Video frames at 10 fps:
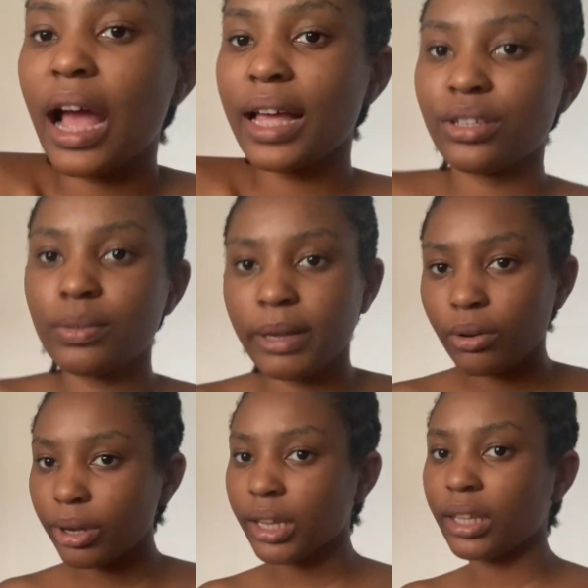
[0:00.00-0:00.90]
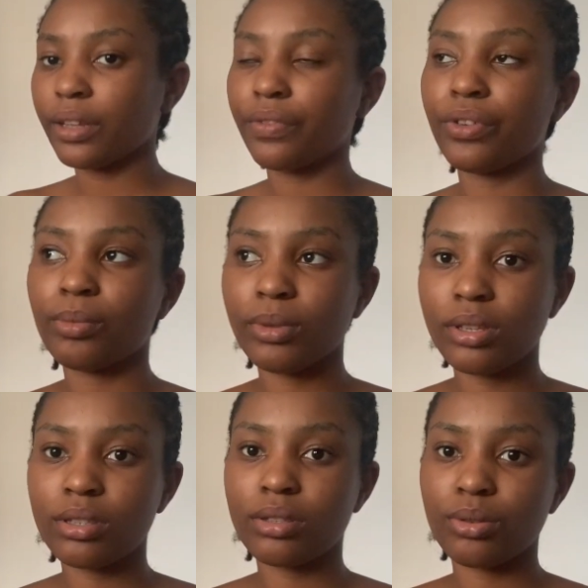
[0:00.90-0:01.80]
I just might go ahead and film
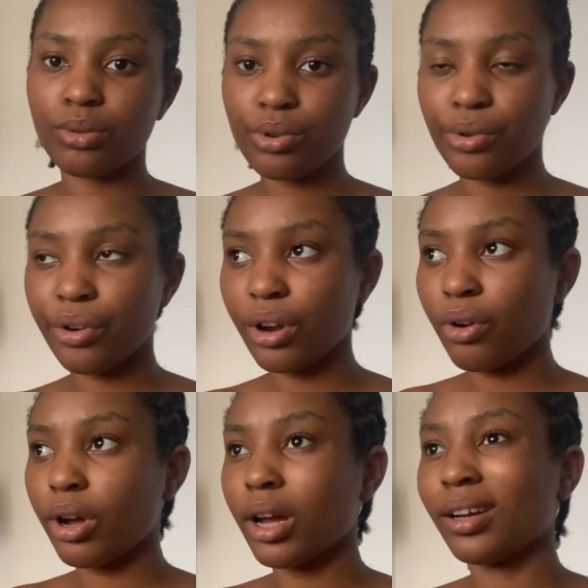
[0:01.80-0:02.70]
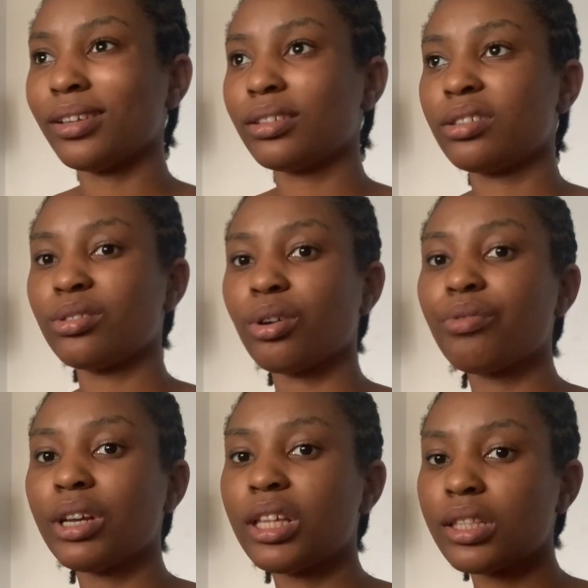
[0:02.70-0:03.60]
this tutorial and not
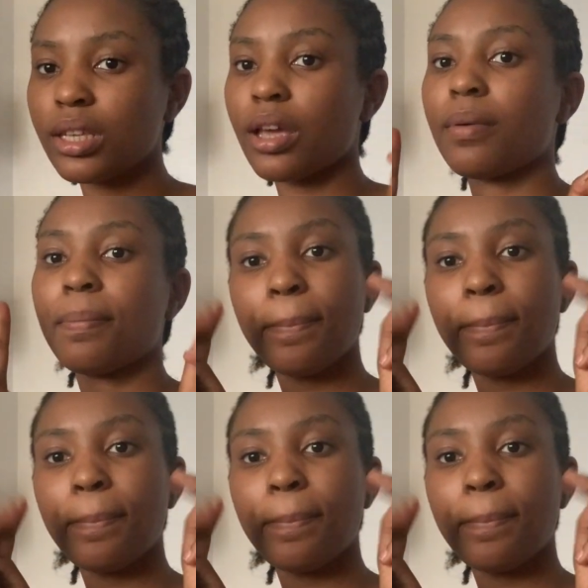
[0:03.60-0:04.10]
really take